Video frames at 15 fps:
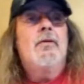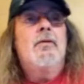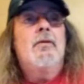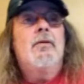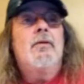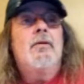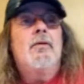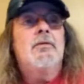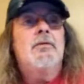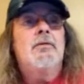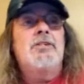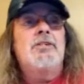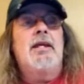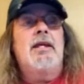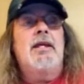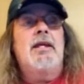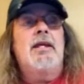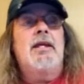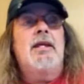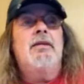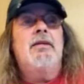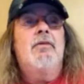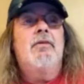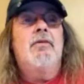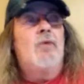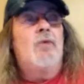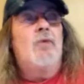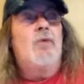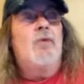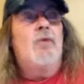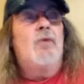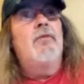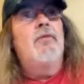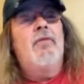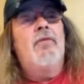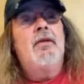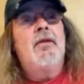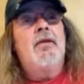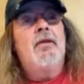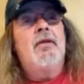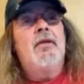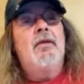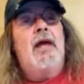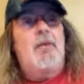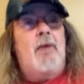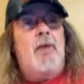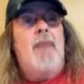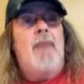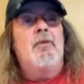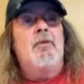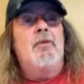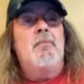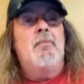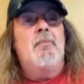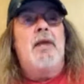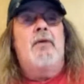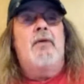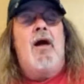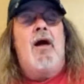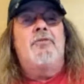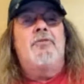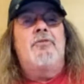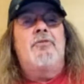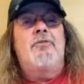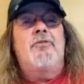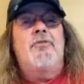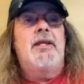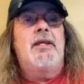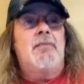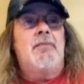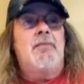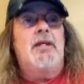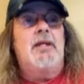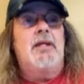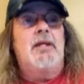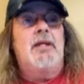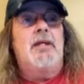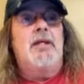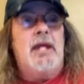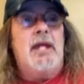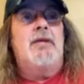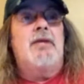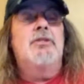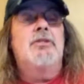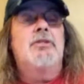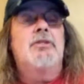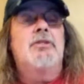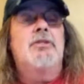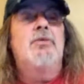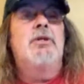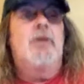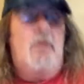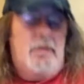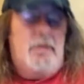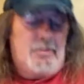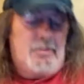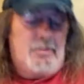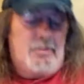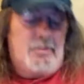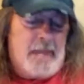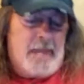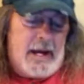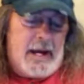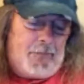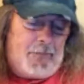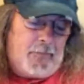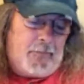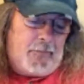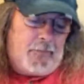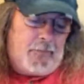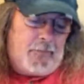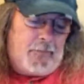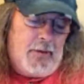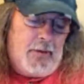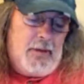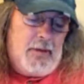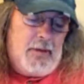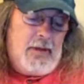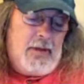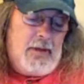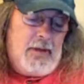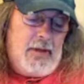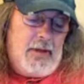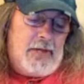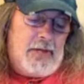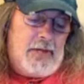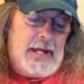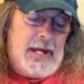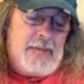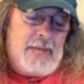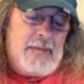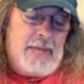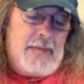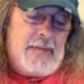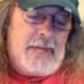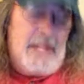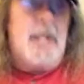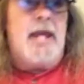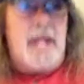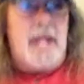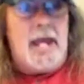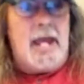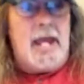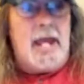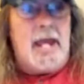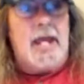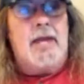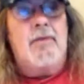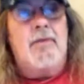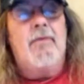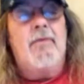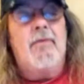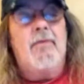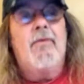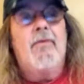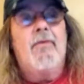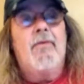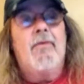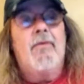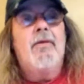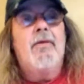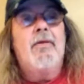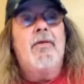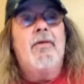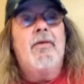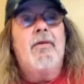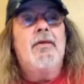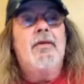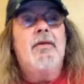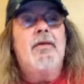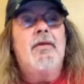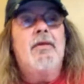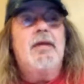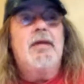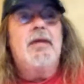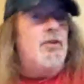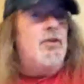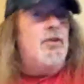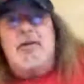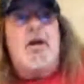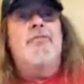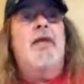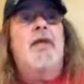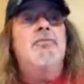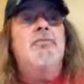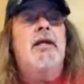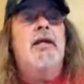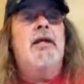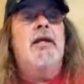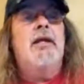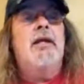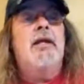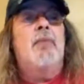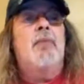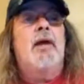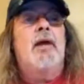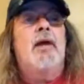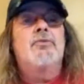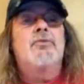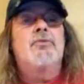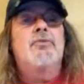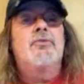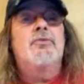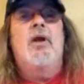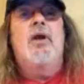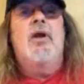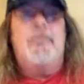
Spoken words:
At least I didn't. Well, I'd have probably been better off if it had hit me in the head because it wouldn't have hurt as bad. If it had hit me in the head, it had just bounced off and I'd have kept right on trucking.